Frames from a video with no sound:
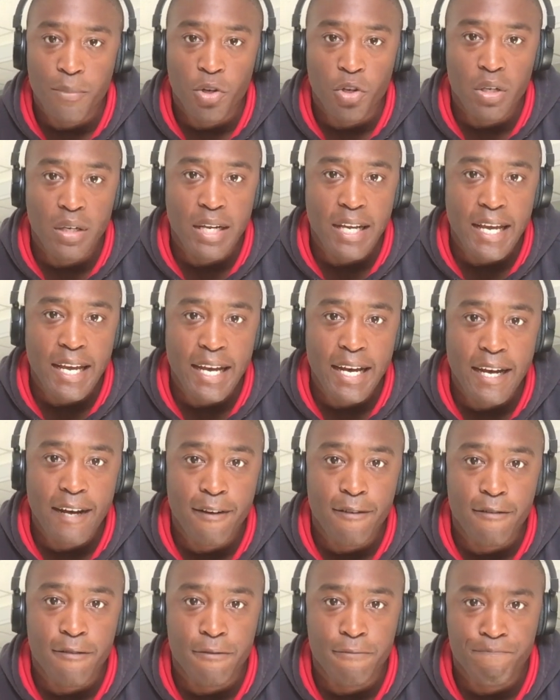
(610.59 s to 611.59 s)
You're gonna
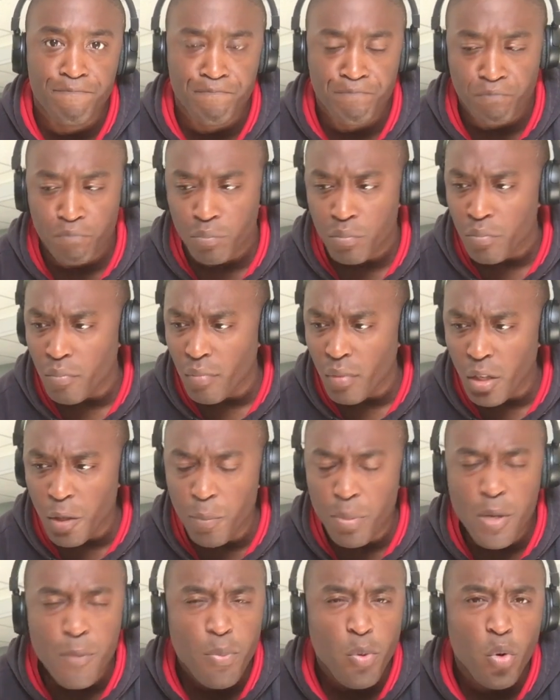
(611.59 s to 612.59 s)
have
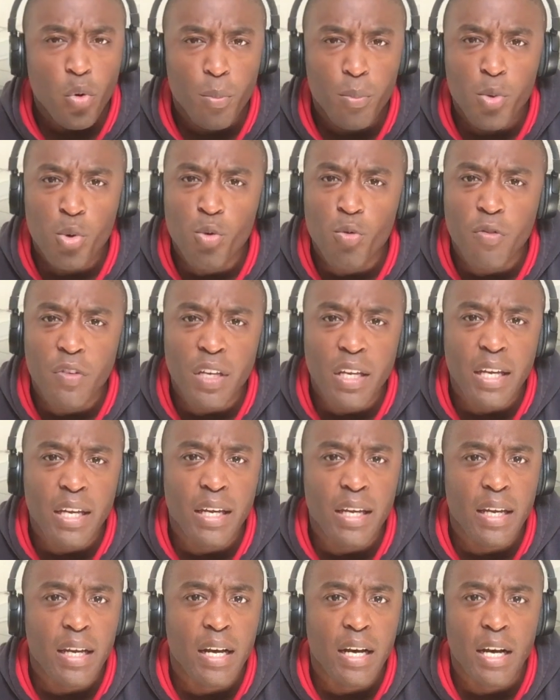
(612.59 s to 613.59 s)
people
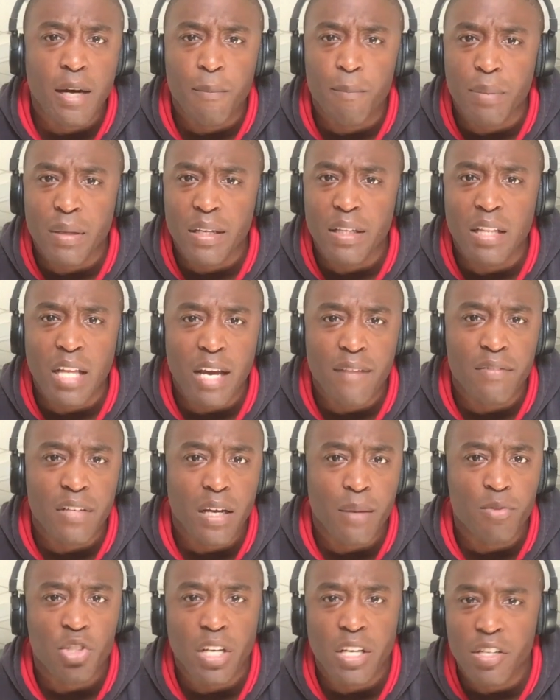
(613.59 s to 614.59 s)
moving, big
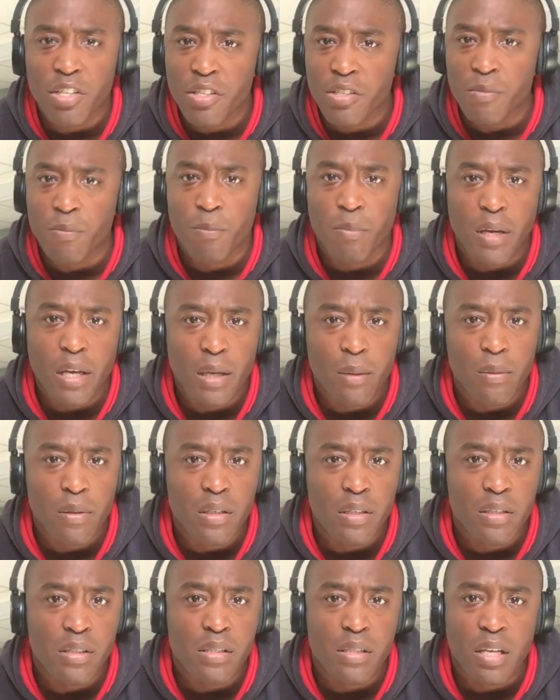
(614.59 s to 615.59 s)
lifetime changes,
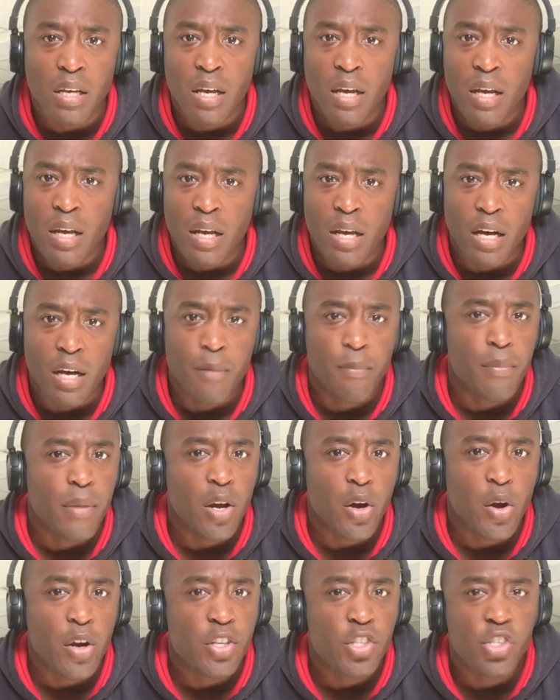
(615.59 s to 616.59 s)
babies,
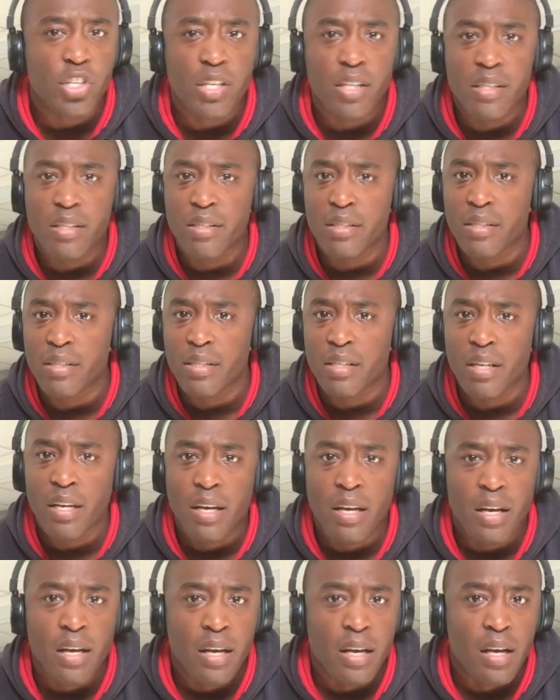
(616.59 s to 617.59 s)
marriages,